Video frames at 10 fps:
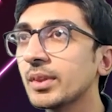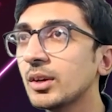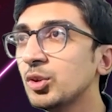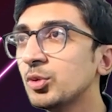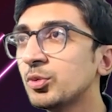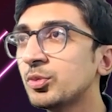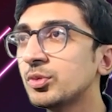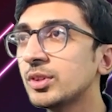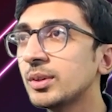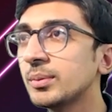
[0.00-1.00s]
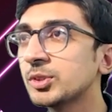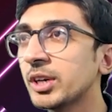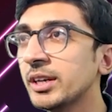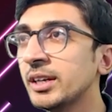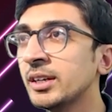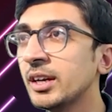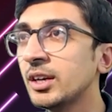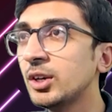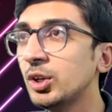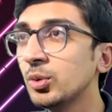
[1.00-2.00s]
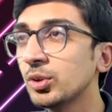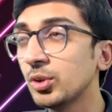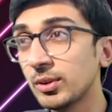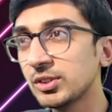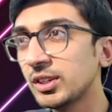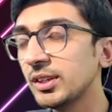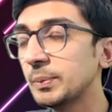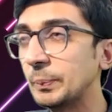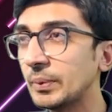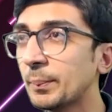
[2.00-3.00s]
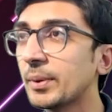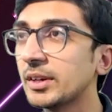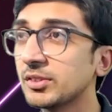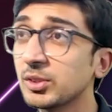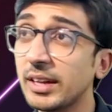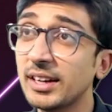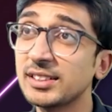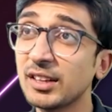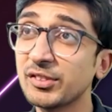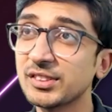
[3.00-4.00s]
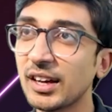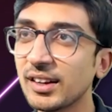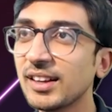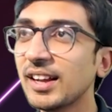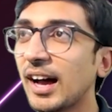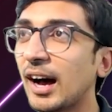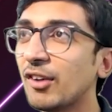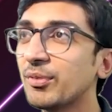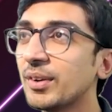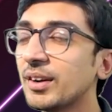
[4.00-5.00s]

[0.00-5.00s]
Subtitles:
You've studying in Duke University. Impressive. So that itself is half,